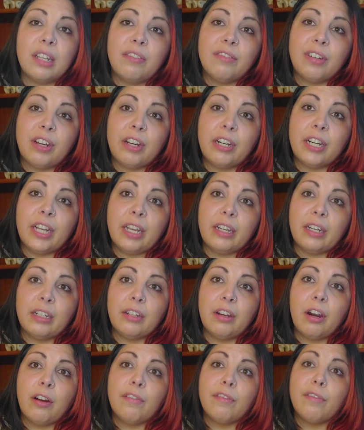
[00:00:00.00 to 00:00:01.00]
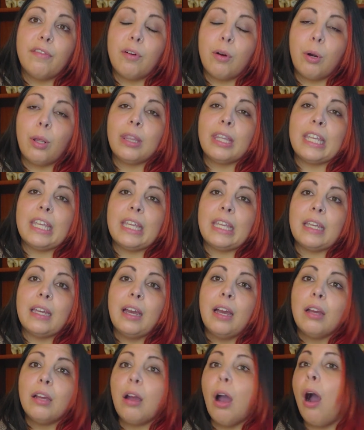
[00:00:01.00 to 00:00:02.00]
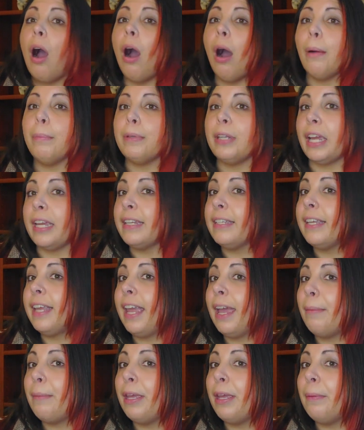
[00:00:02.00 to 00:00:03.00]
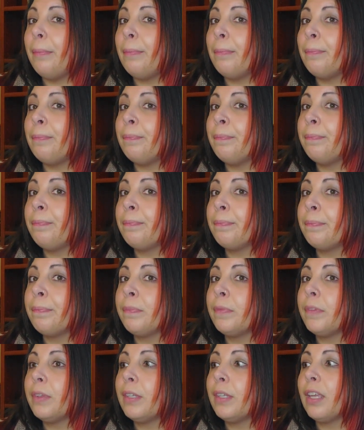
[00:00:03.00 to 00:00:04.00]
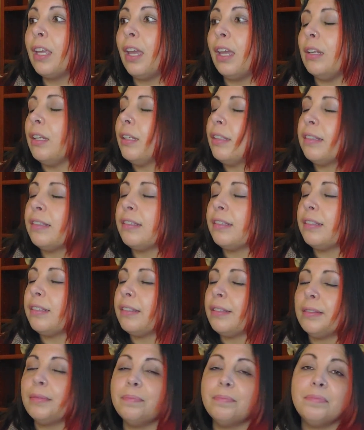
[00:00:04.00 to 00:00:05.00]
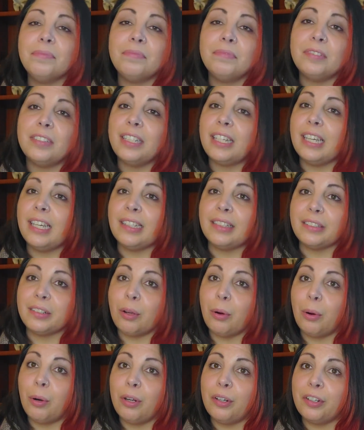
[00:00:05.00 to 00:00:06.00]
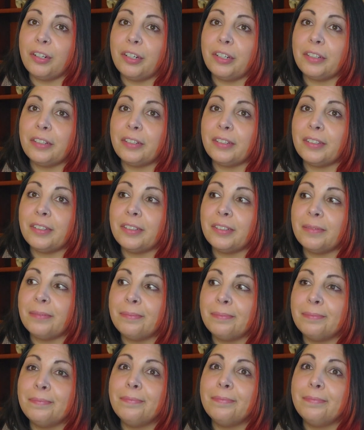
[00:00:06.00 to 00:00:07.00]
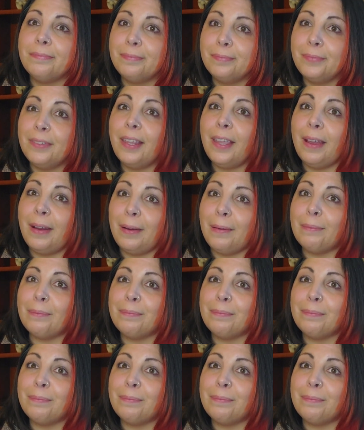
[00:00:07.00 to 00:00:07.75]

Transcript: a variegated yarn for the Calm Night cami, and it's gorgeous. Yeah,